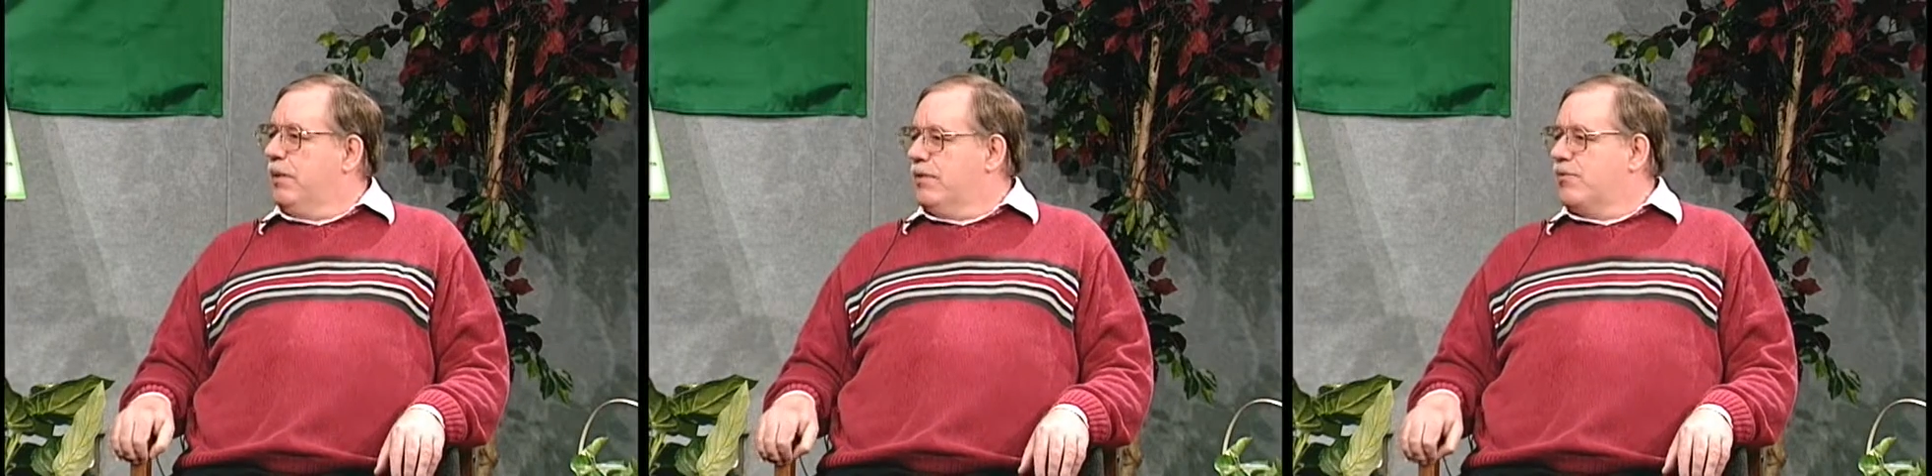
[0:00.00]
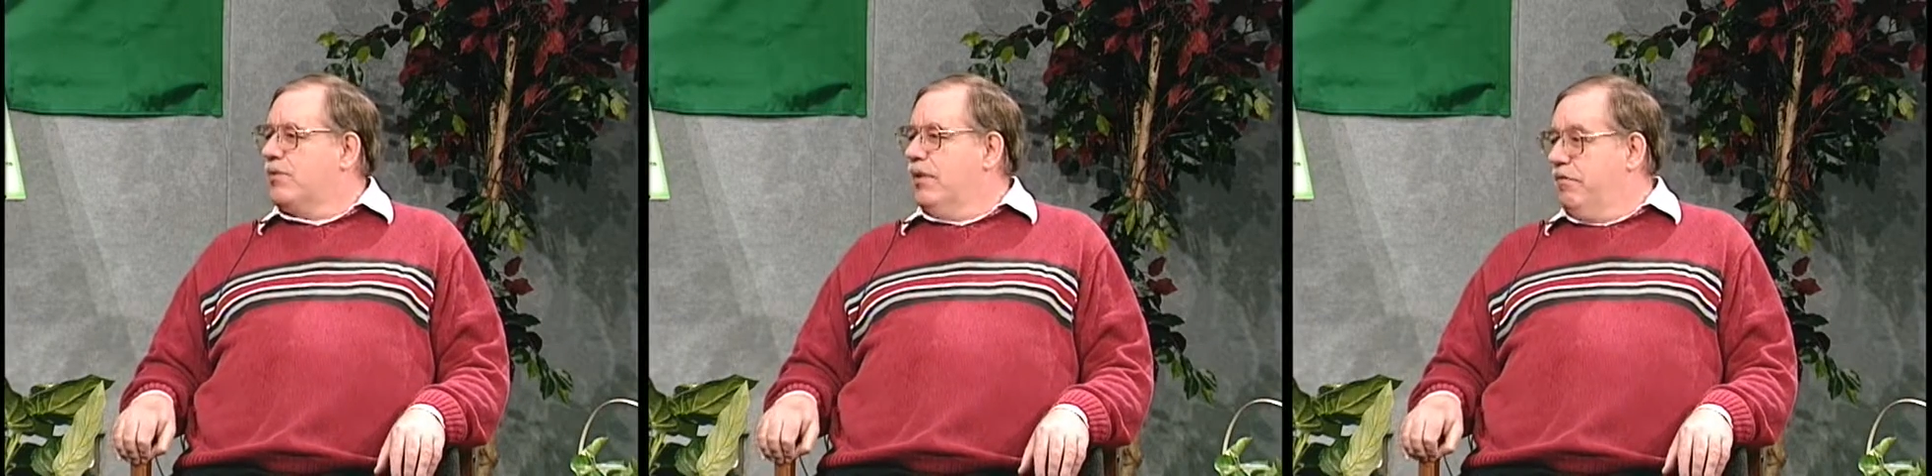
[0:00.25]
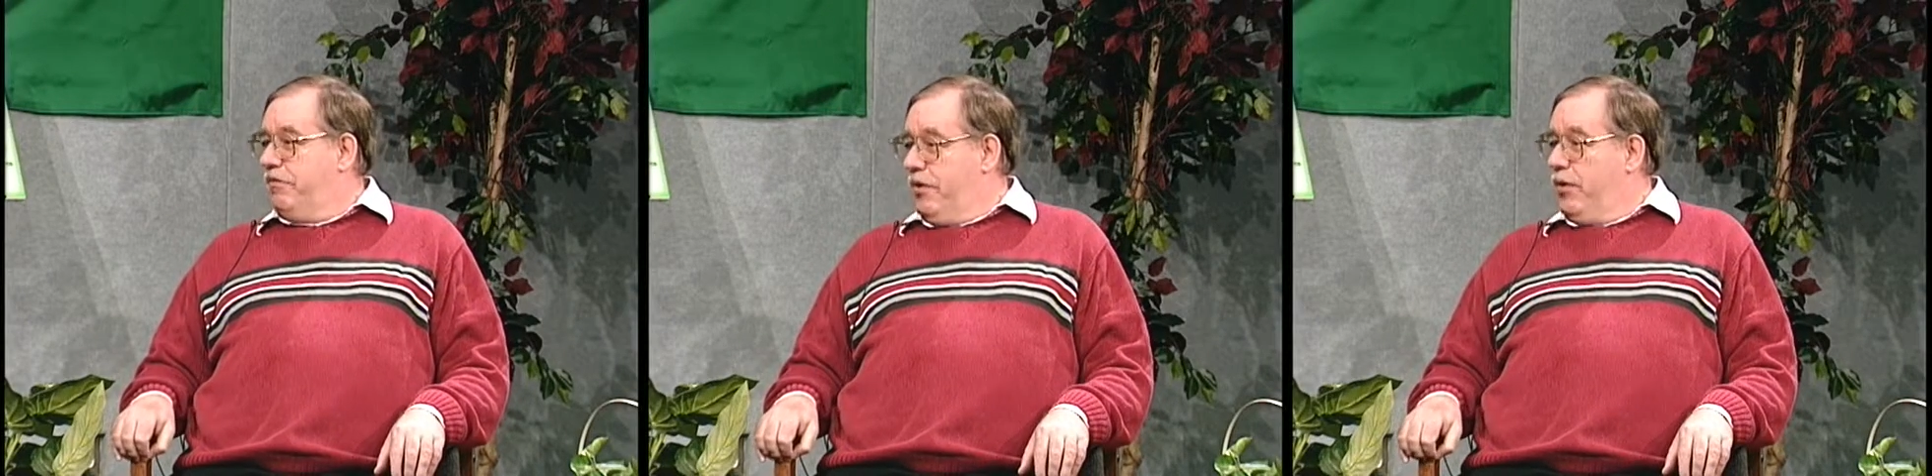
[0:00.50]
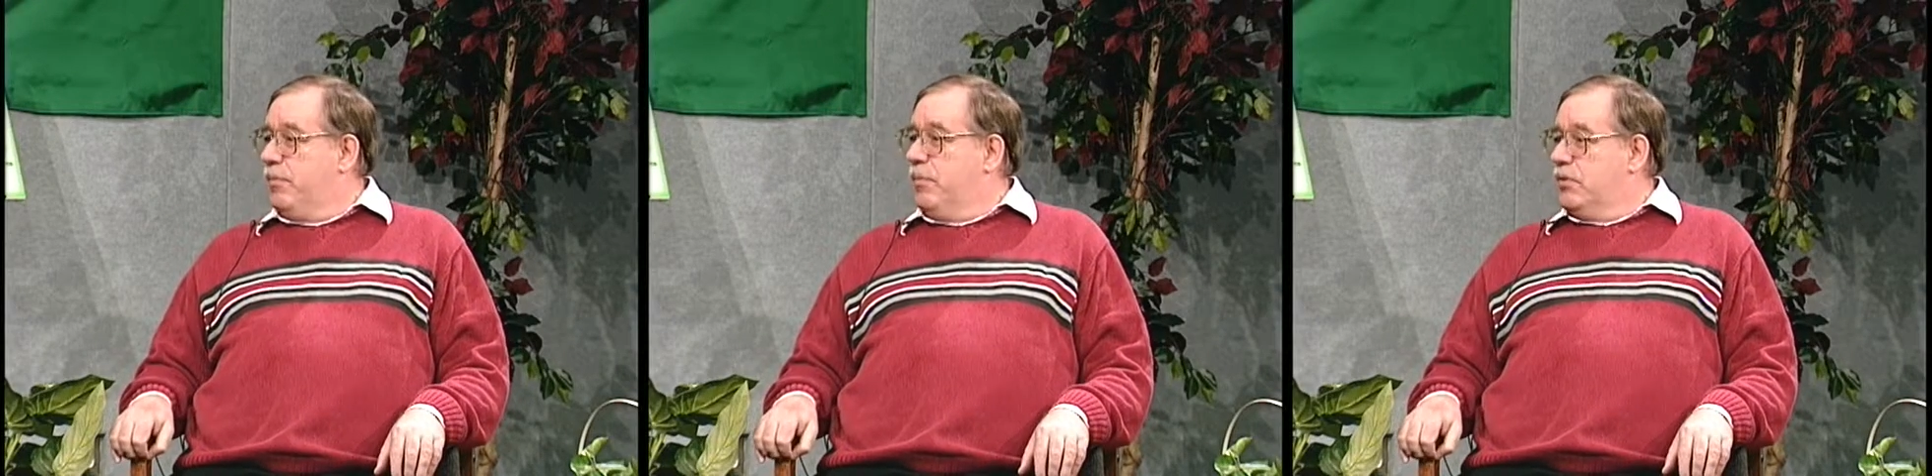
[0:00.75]
interested in
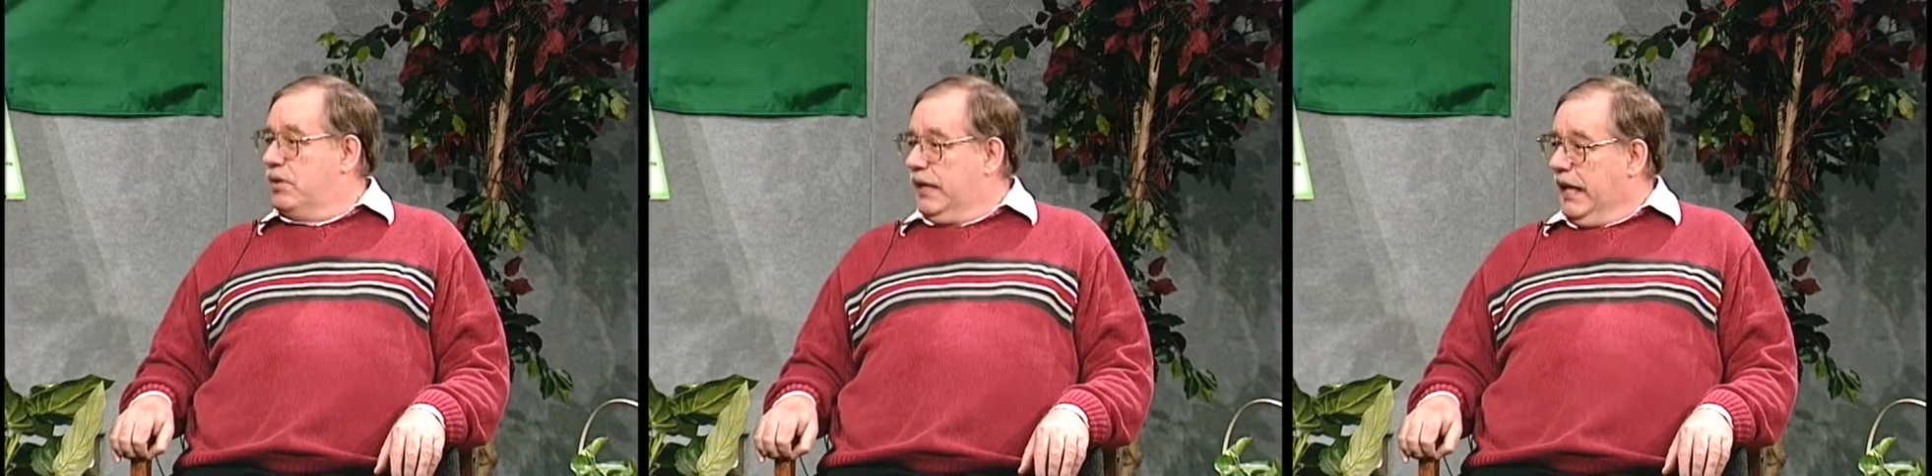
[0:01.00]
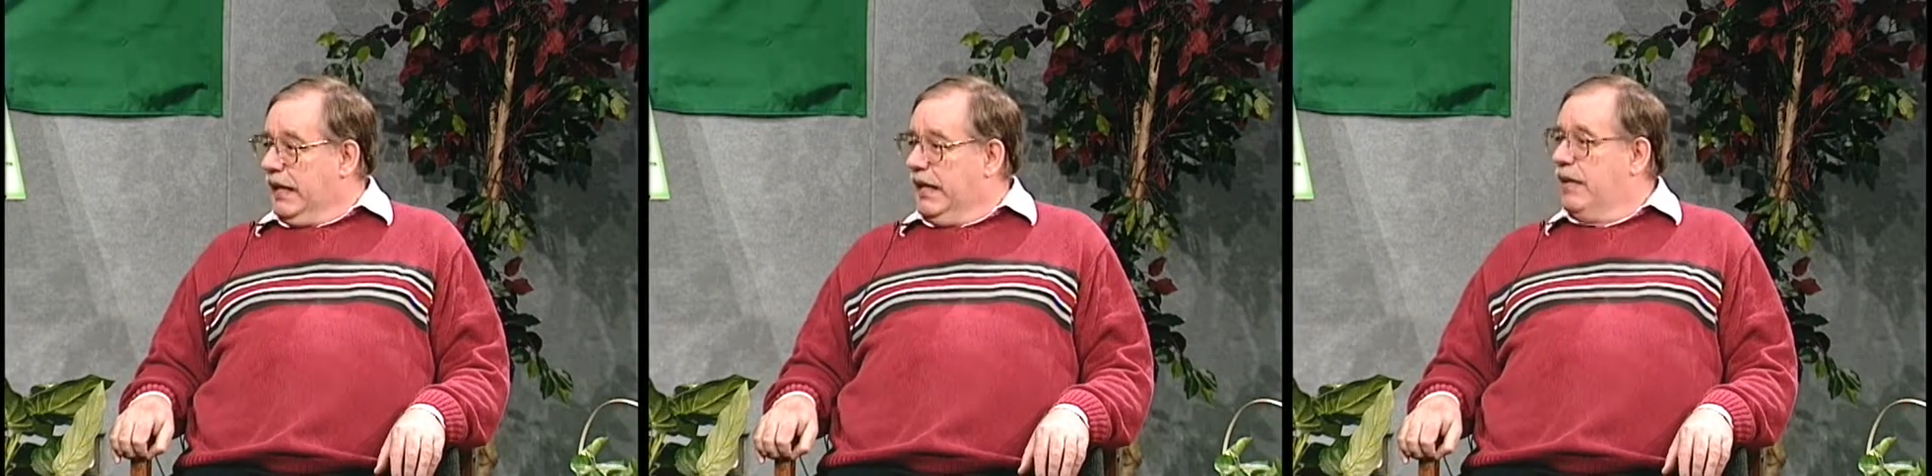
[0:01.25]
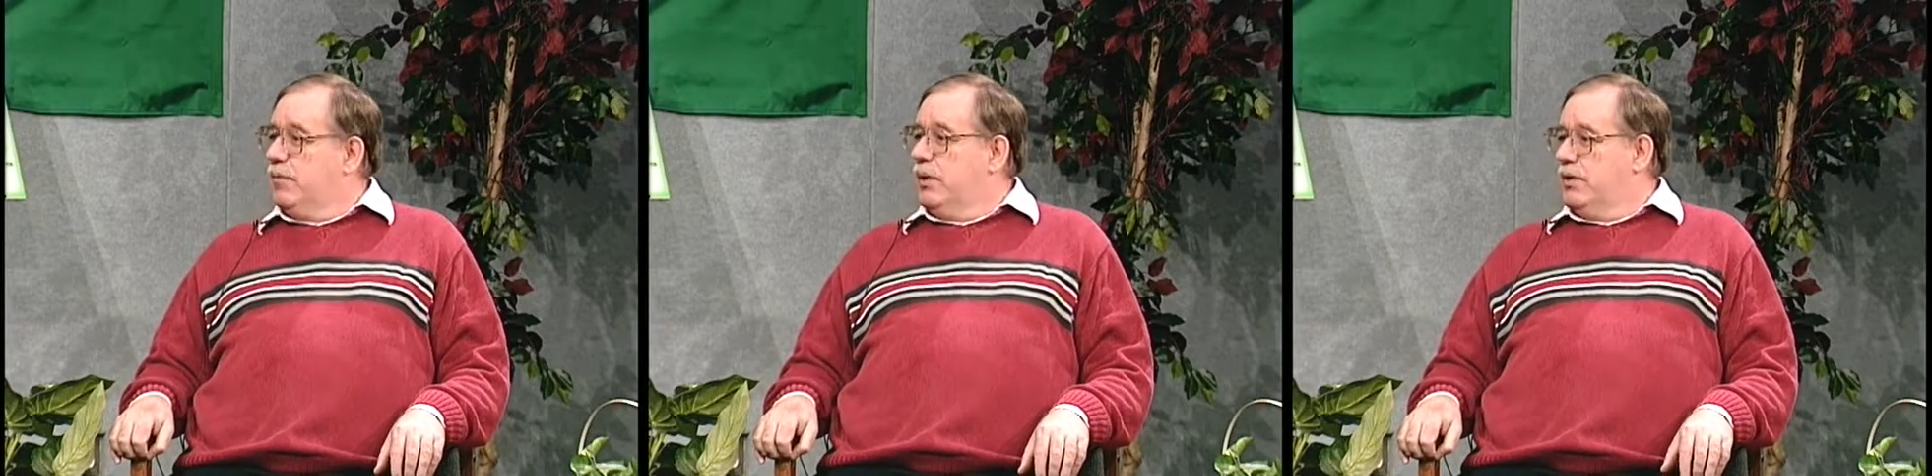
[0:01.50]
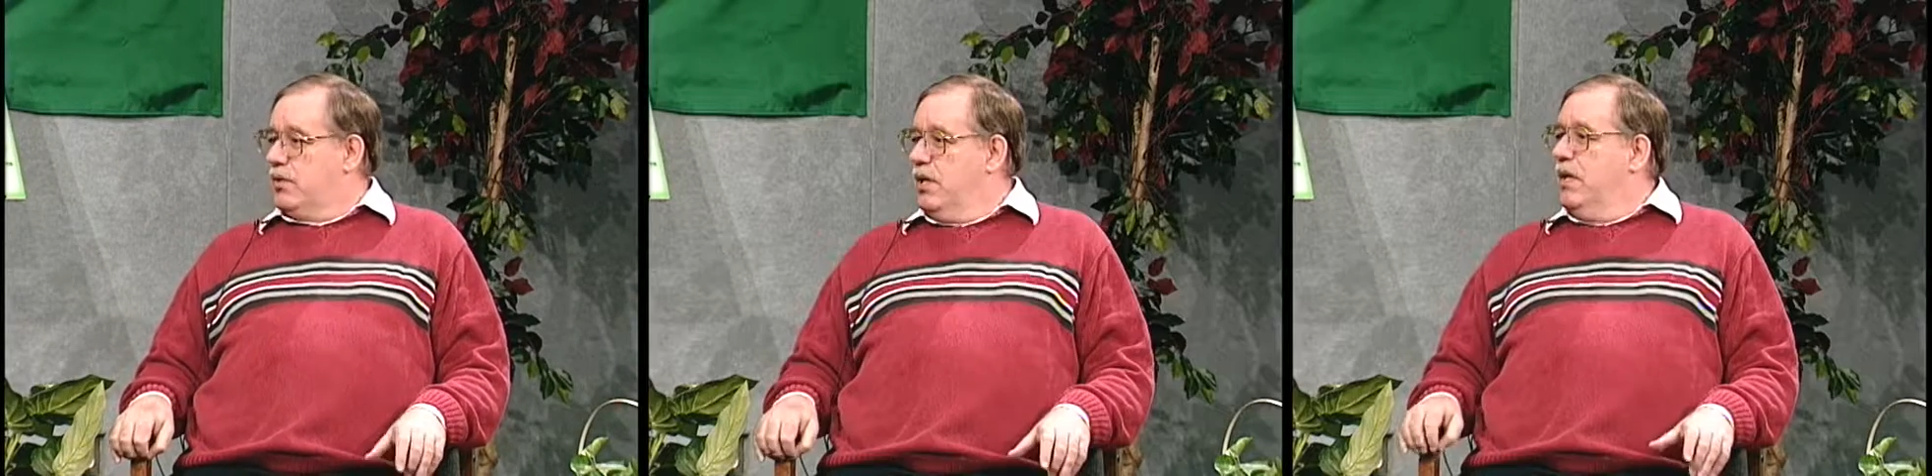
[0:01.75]
folk music again,
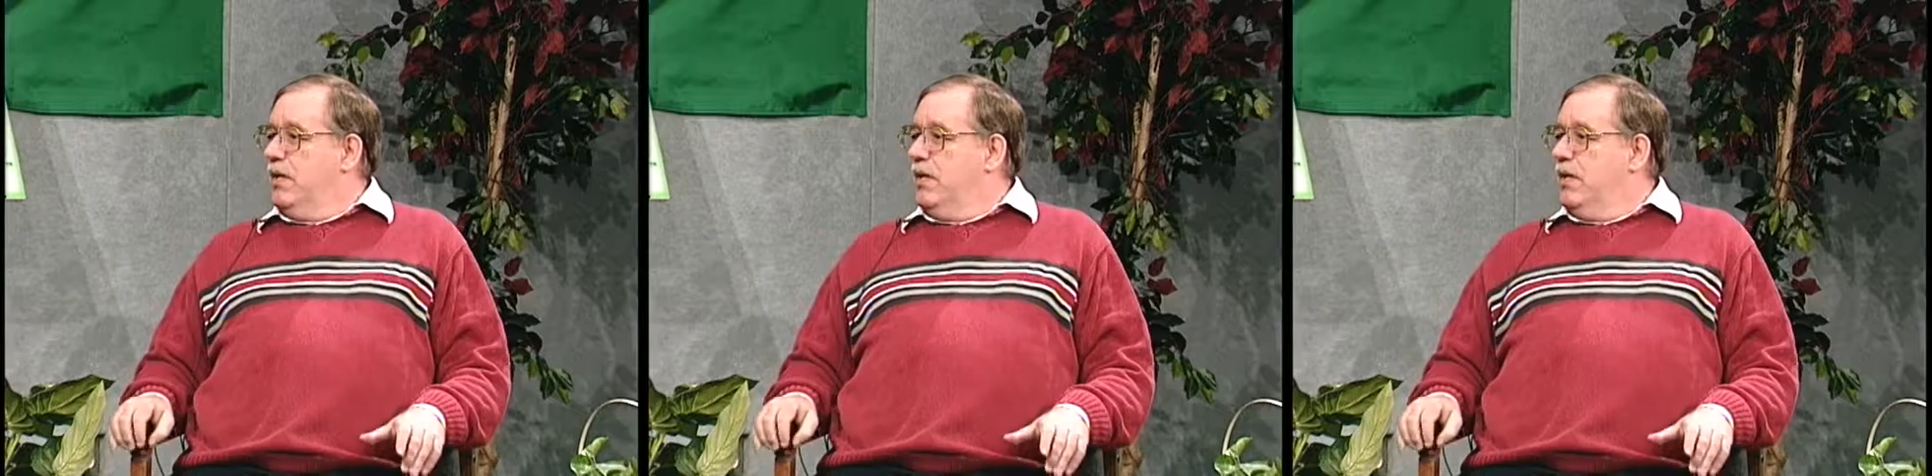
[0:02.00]
which